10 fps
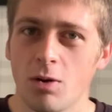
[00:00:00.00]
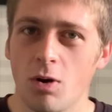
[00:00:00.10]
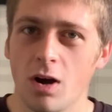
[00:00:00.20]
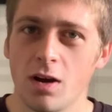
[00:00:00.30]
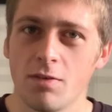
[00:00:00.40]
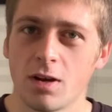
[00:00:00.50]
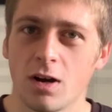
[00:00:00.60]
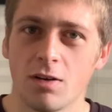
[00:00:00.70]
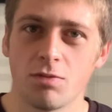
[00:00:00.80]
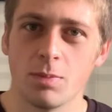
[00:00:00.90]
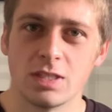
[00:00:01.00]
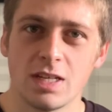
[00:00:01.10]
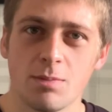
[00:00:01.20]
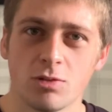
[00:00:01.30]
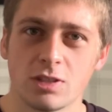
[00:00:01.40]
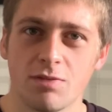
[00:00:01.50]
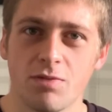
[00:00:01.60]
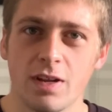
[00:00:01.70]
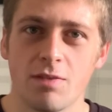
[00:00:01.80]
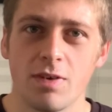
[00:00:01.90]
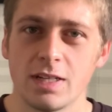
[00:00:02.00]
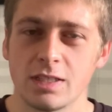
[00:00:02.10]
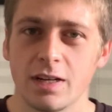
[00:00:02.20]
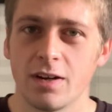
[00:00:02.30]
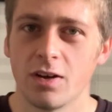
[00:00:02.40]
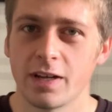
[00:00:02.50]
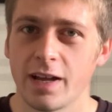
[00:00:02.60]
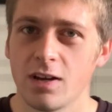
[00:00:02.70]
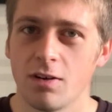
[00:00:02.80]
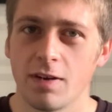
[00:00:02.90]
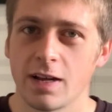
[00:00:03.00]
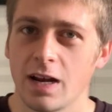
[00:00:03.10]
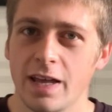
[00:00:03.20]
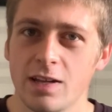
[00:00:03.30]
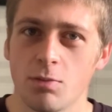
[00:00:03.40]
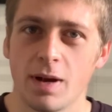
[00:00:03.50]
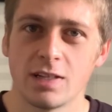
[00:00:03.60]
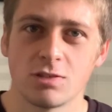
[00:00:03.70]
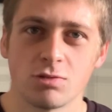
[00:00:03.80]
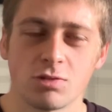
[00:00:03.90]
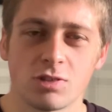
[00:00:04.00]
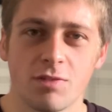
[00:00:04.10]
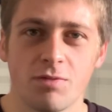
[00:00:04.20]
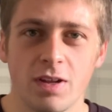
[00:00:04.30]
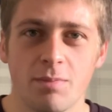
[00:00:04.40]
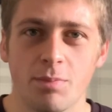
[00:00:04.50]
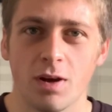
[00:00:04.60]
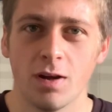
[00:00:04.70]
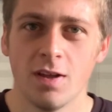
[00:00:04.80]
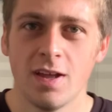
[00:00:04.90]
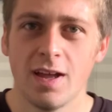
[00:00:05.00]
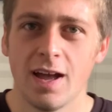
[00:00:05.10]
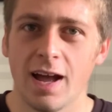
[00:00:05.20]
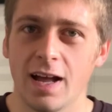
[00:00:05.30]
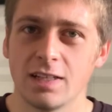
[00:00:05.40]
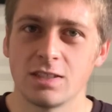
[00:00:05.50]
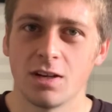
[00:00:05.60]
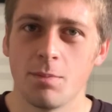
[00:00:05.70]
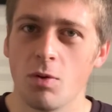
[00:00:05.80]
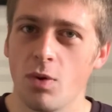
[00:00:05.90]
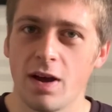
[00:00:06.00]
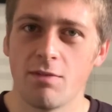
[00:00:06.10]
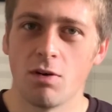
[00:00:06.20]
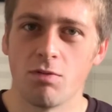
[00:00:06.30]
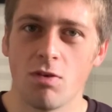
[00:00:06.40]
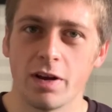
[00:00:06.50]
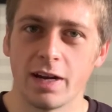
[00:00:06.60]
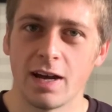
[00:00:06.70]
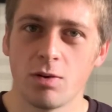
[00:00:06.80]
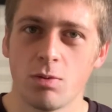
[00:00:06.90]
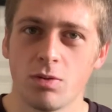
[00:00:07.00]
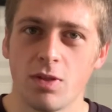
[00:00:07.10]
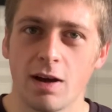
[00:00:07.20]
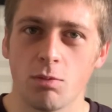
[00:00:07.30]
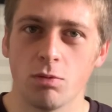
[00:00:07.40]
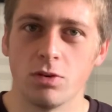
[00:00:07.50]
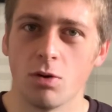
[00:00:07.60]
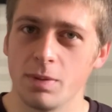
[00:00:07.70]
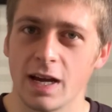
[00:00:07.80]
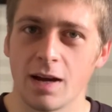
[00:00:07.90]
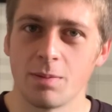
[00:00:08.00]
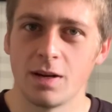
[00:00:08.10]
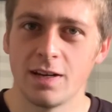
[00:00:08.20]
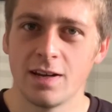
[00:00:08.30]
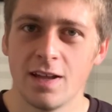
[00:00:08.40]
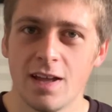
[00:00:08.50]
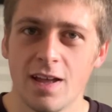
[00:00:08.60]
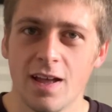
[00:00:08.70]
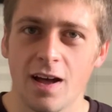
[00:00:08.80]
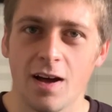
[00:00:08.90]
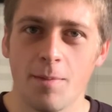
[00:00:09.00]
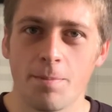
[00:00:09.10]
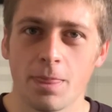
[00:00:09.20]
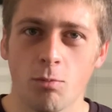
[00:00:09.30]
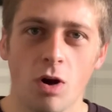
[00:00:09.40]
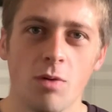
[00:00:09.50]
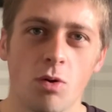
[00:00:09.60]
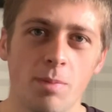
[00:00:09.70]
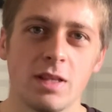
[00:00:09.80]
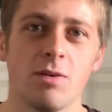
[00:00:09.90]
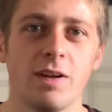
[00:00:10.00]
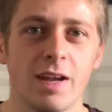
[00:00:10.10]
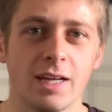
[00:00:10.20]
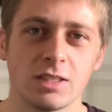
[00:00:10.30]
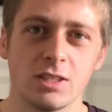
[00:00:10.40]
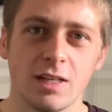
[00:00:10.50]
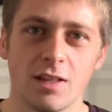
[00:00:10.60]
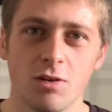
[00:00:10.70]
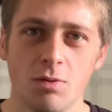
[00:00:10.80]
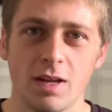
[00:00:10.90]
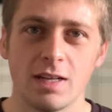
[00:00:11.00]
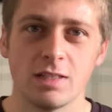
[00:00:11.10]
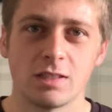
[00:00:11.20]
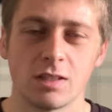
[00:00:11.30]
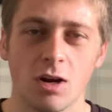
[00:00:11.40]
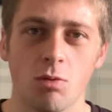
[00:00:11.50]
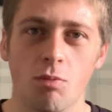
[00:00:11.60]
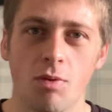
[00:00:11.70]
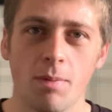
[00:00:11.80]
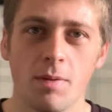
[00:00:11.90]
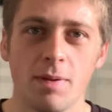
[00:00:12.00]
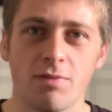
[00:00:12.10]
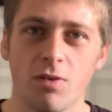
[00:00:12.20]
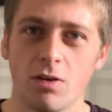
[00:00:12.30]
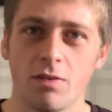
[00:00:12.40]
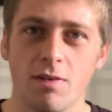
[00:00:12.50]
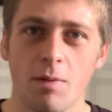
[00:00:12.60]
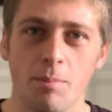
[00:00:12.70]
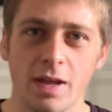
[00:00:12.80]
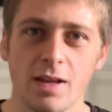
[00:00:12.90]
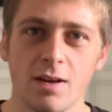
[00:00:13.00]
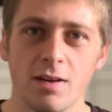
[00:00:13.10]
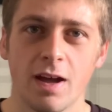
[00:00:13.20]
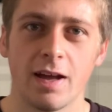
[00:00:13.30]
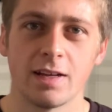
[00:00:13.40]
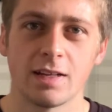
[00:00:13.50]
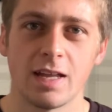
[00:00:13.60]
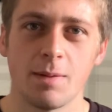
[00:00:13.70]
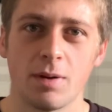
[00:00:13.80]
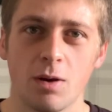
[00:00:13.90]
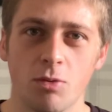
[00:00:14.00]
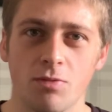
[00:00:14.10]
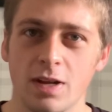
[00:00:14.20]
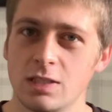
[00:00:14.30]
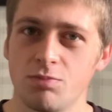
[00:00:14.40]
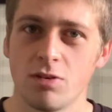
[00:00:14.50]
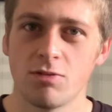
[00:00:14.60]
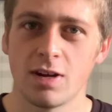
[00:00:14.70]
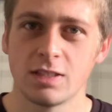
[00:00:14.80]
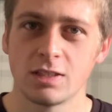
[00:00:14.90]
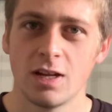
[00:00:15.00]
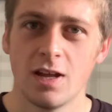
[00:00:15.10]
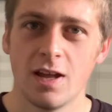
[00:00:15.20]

I'll hire a kart from a team or something and race in an IKR at Clay or Mansell's or something. But as I'm aware of right now, that will not be happening. What I will be doing next year, though, is I will probably be following around Peter and keeping up with his progress.